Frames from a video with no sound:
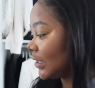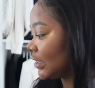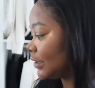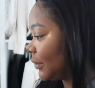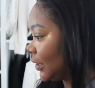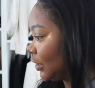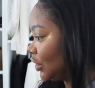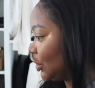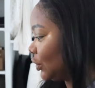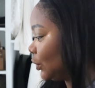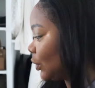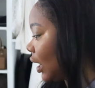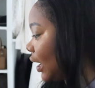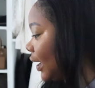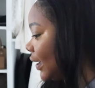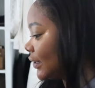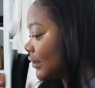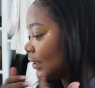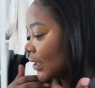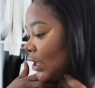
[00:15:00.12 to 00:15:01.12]
and speak to you
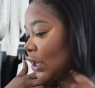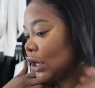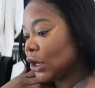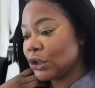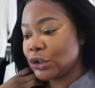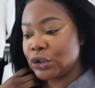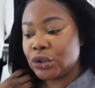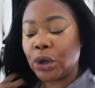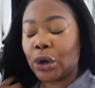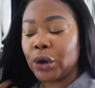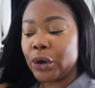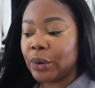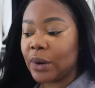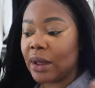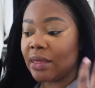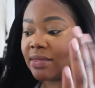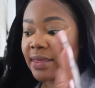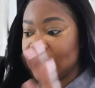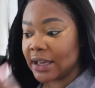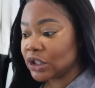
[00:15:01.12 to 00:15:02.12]
guys. So
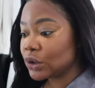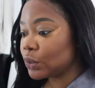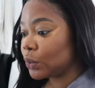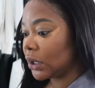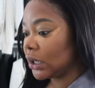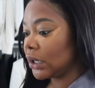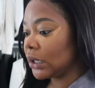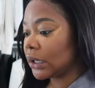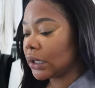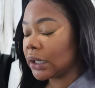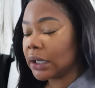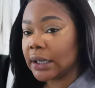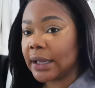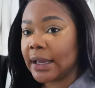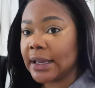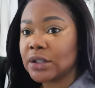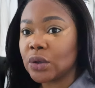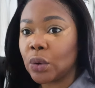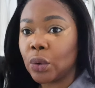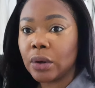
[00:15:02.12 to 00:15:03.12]
this week
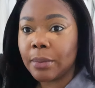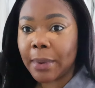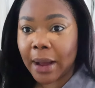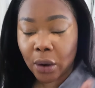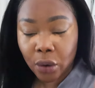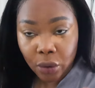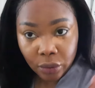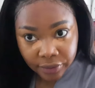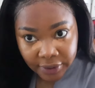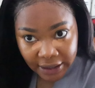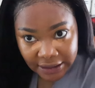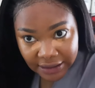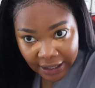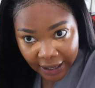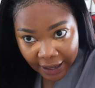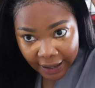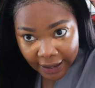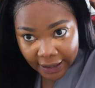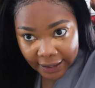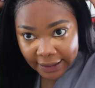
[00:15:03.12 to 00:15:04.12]
is all about, oh, this
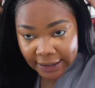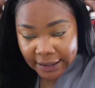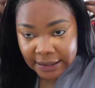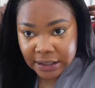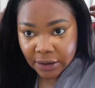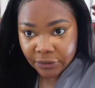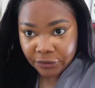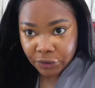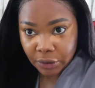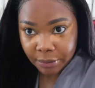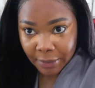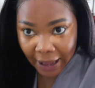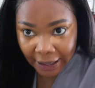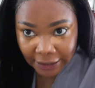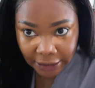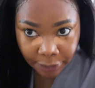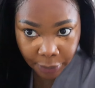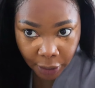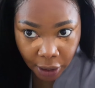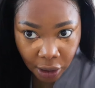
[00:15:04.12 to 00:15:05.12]
hair is from
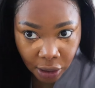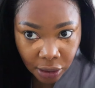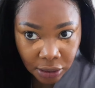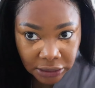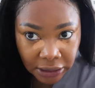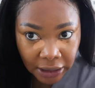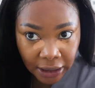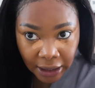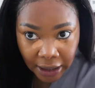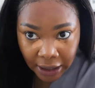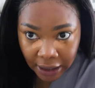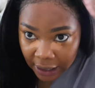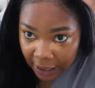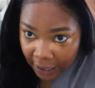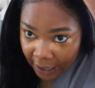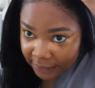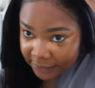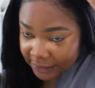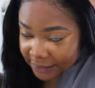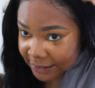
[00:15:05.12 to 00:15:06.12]
Alipearl.
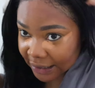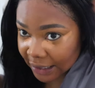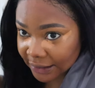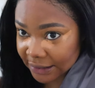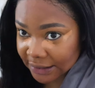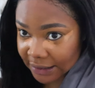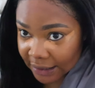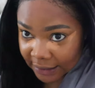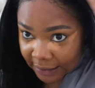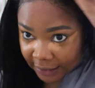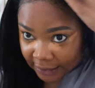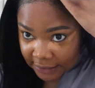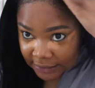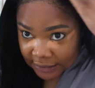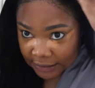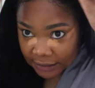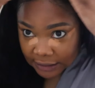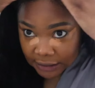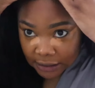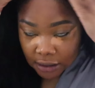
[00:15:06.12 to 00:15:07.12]
I understand there's a
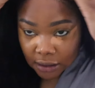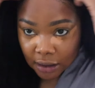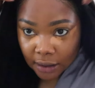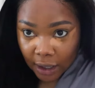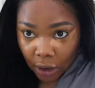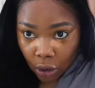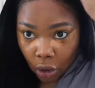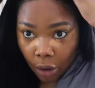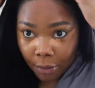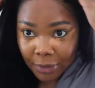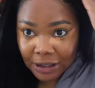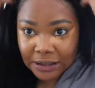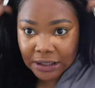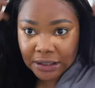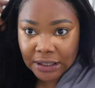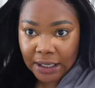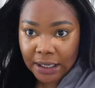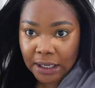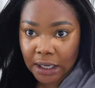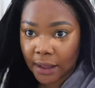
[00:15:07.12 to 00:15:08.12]
lady that
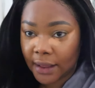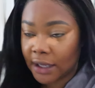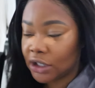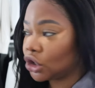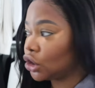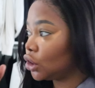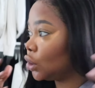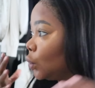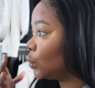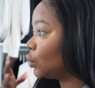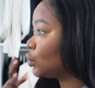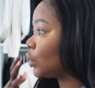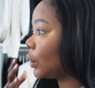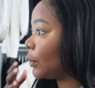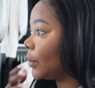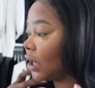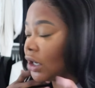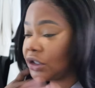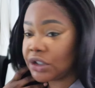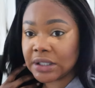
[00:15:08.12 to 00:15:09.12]
commented here that she also
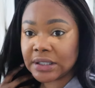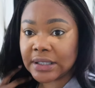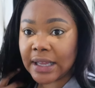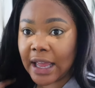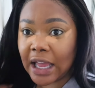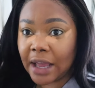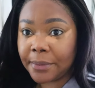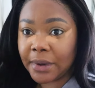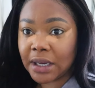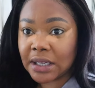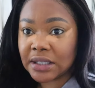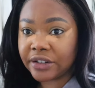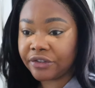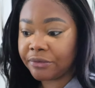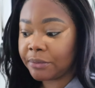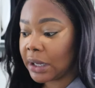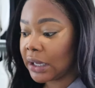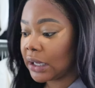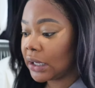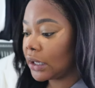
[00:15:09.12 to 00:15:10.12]
purchased the hair because of
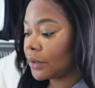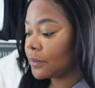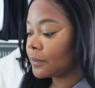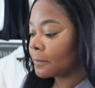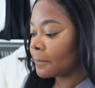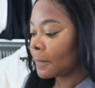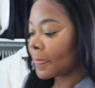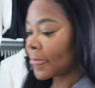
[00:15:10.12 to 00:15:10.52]
me